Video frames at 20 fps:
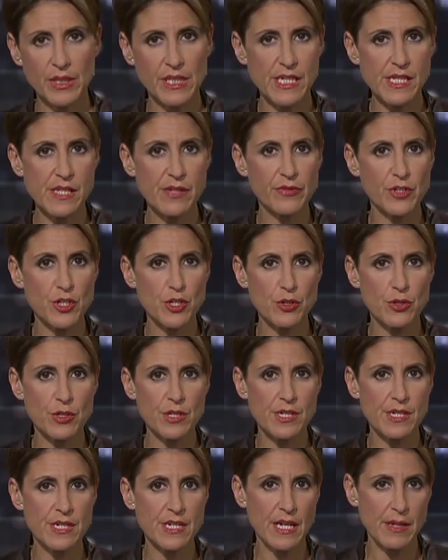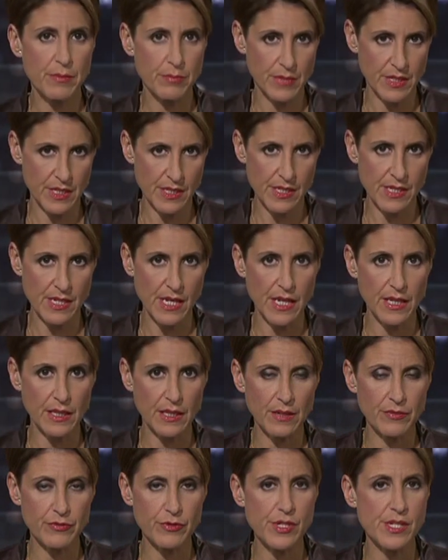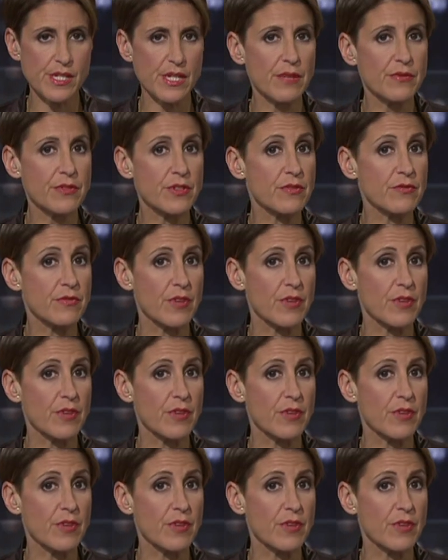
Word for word: Police have issued a statement saying they've received